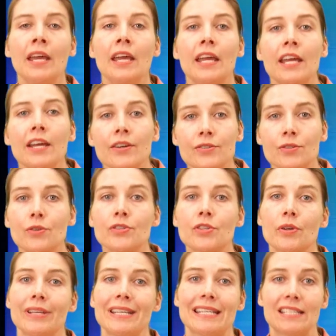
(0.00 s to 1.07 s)
Here is also
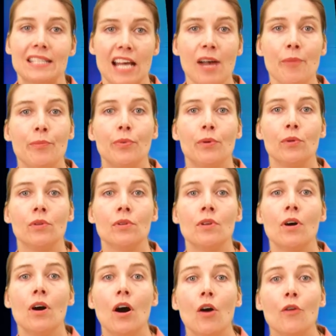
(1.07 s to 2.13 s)
an example
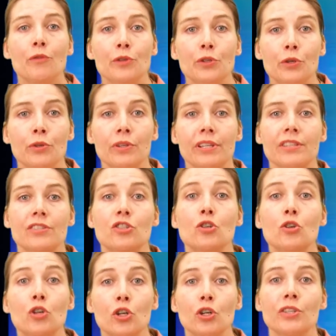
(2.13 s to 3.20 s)
of units you
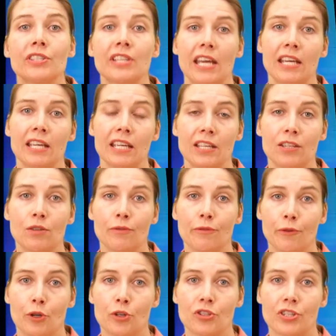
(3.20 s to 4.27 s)
could take in your
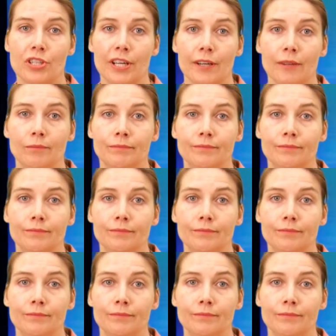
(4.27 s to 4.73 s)
first year.